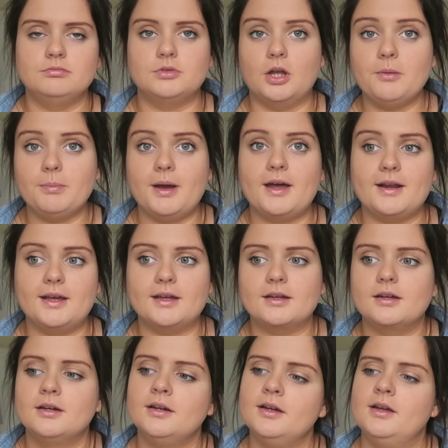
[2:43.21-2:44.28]
don't
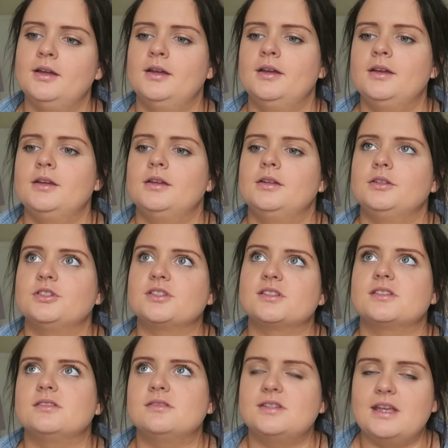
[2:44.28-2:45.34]
panic,
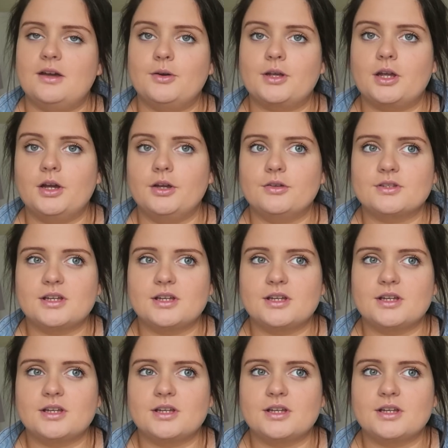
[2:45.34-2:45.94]
just see how it goes.